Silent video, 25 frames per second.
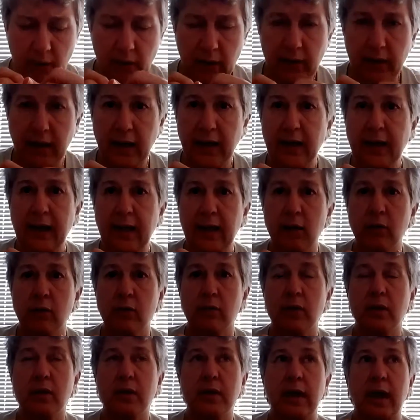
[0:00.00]
that I had
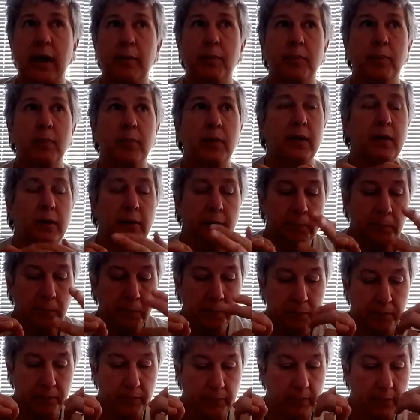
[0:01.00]
over the top of me.
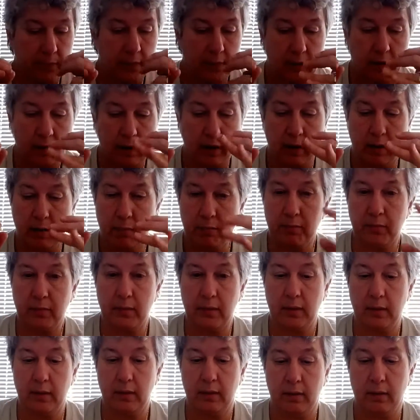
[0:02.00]

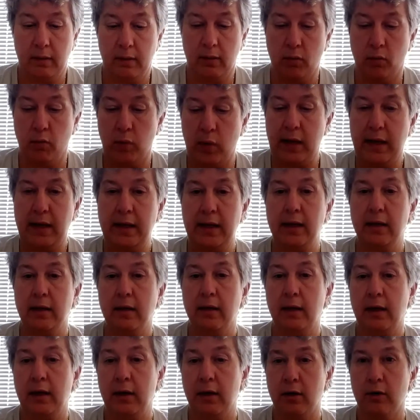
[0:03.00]
The weight
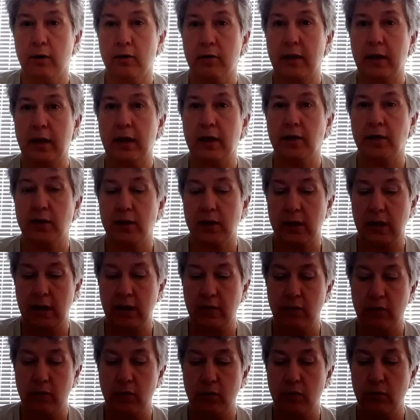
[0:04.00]
here that I just
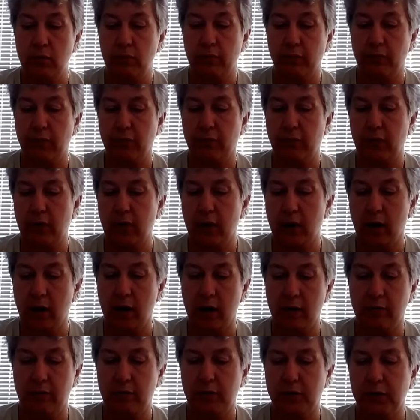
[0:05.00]
gave you,
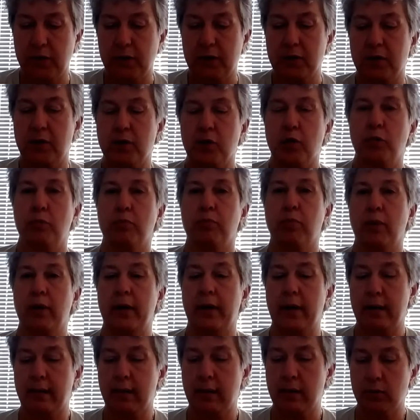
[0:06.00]

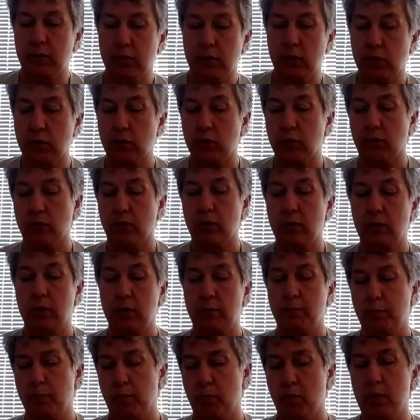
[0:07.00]
62.8 ounces or
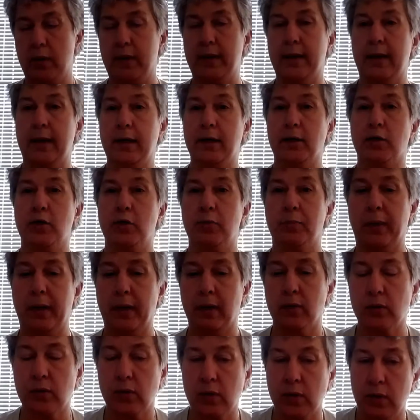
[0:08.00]
3.92
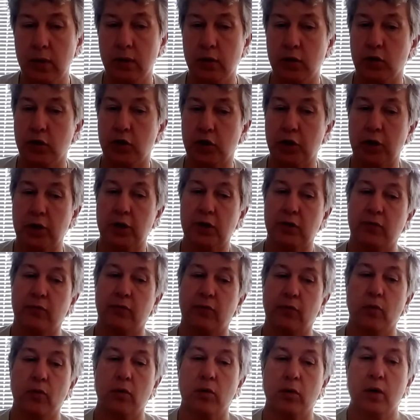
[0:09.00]
pounds, is just
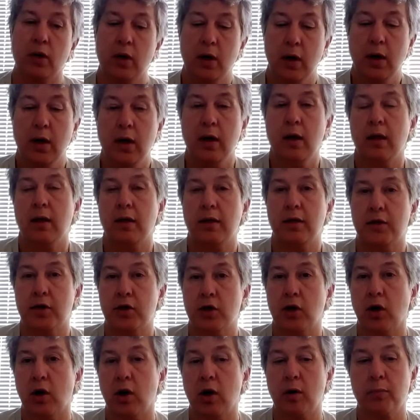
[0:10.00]
for the
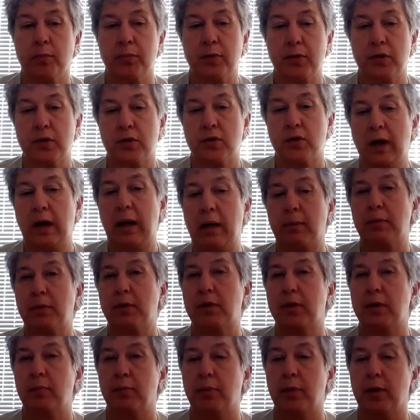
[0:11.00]
tarp, the
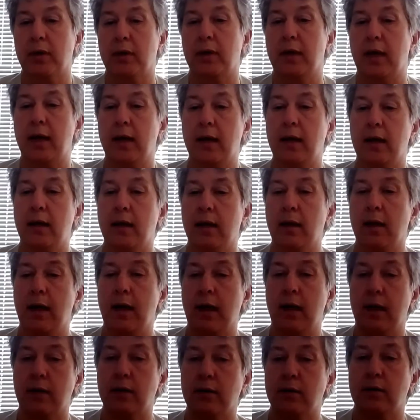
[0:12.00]
straps, the bug net,
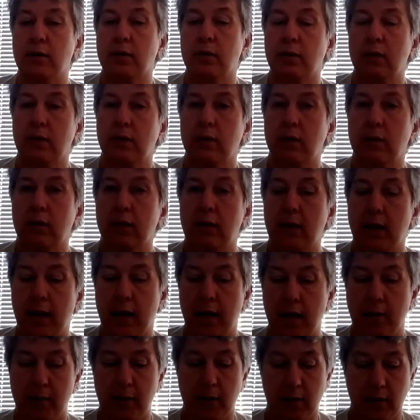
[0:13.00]
and the
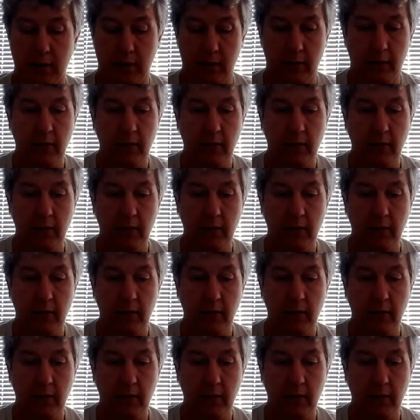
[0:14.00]
hammock.